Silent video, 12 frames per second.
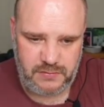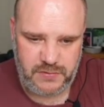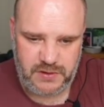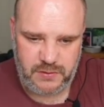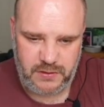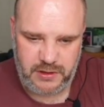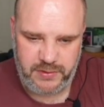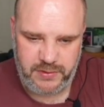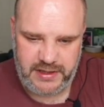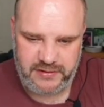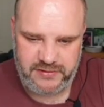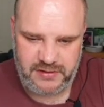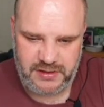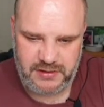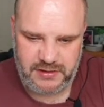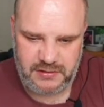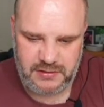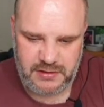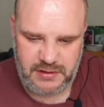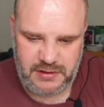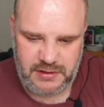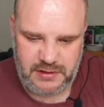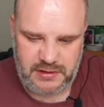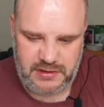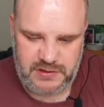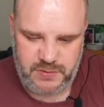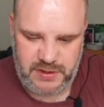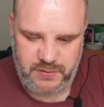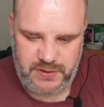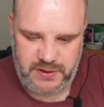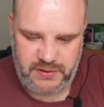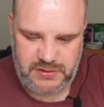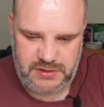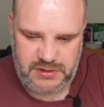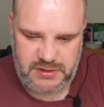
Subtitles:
Quite a bit actually. Speed boost,